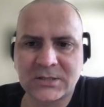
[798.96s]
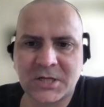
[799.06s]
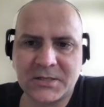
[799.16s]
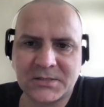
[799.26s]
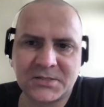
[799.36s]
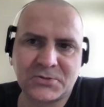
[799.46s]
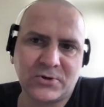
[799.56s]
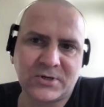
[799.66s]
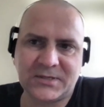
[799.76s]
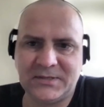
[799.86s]
Actually, this
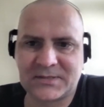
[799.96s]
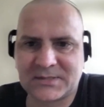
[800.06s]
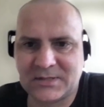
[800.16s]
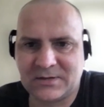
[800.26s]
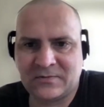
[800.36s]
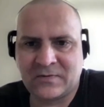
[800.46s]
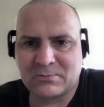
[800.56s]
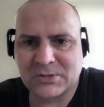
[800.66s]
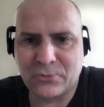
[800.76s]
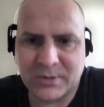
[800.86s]
doc is
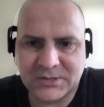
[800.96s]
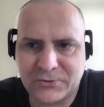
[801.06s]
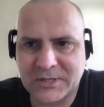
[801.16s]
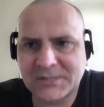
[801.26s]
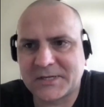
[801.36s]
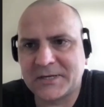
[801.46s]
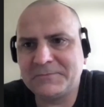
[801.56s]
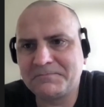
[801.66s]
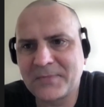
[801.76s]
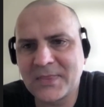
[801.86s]
from the open scaling
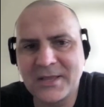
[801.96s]
side.